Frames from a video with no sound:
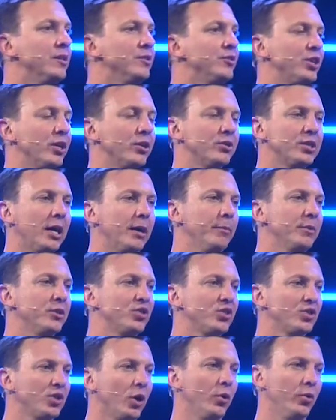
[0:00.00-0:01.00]
Chair time is
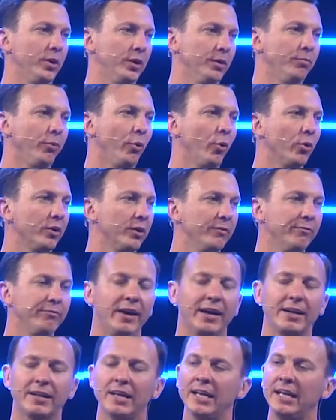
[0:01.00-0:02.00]
so important. In
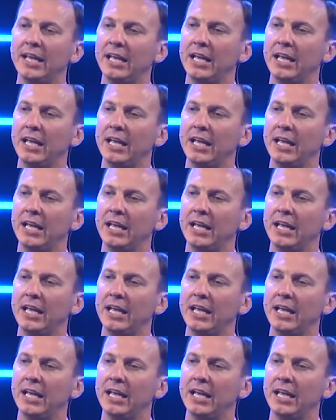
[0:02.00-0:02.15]
fact,